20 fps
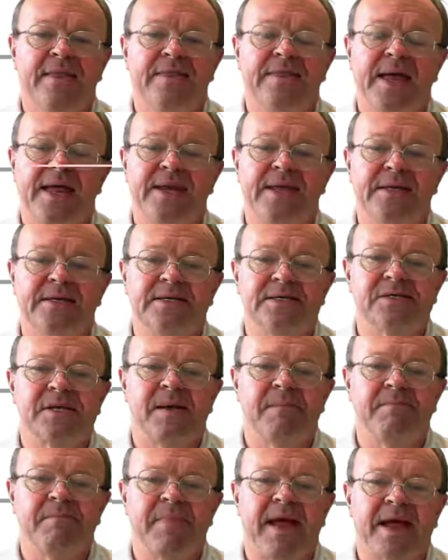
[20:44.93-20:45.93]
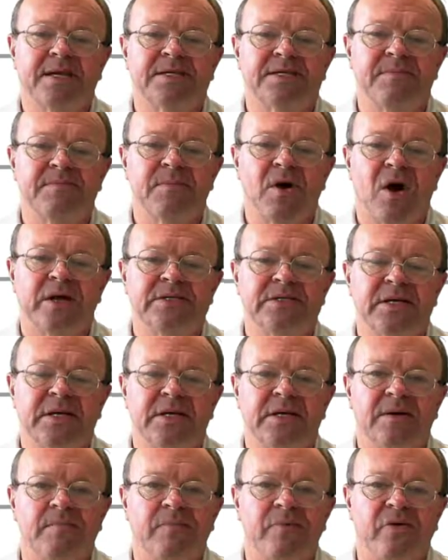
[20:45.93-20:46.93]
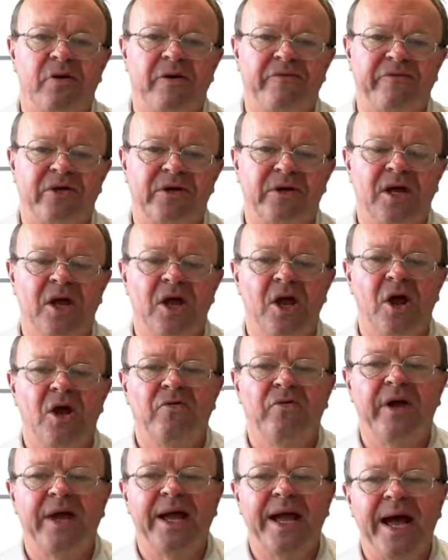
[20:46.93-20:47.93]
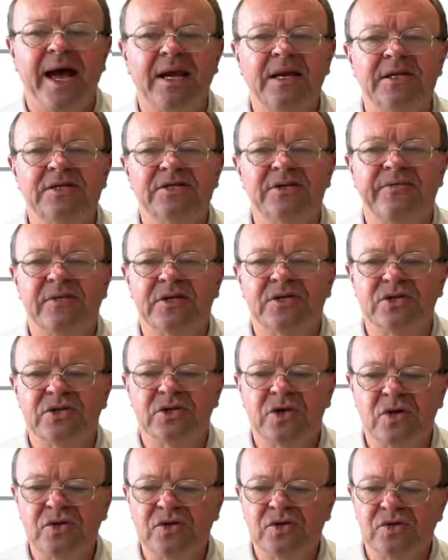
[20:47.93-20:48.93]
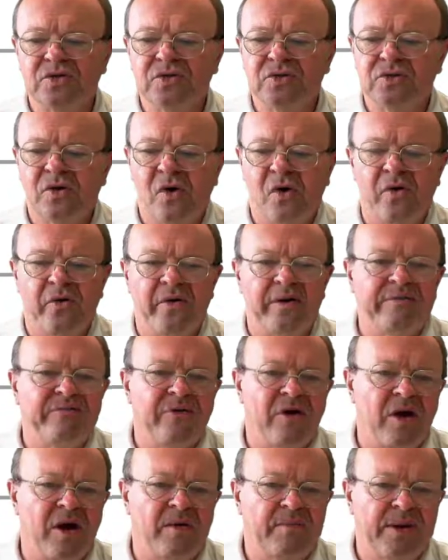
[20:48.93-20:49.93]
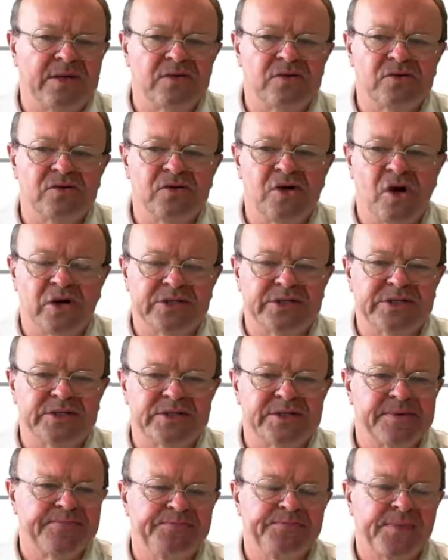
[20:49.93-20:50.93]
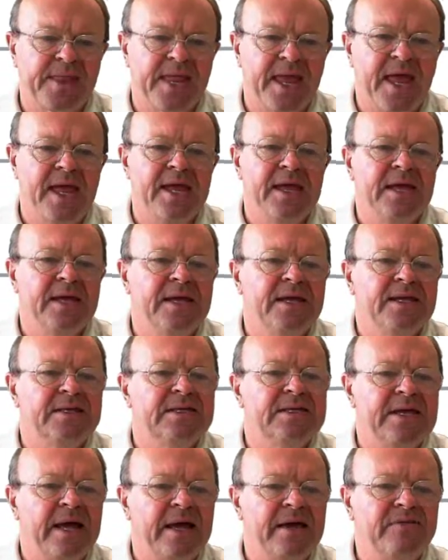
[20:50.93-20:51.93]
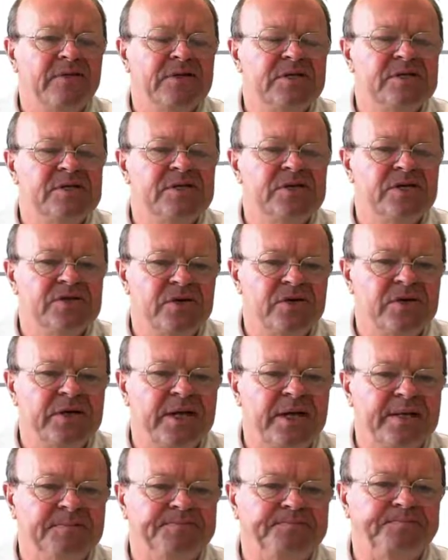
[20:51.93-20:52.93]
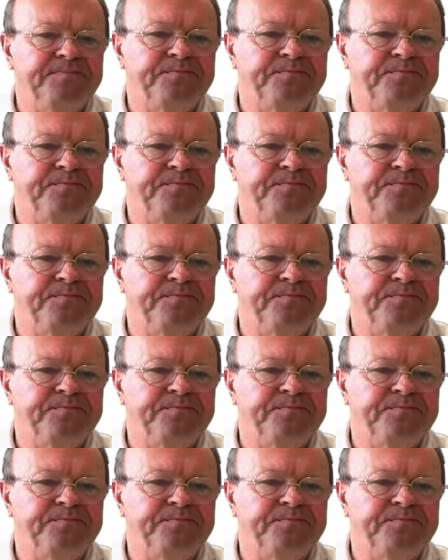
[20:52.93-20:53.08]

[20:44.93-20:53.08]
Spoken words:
That is, maximising profit, regardless of the social or environmental costs. David Suzuki.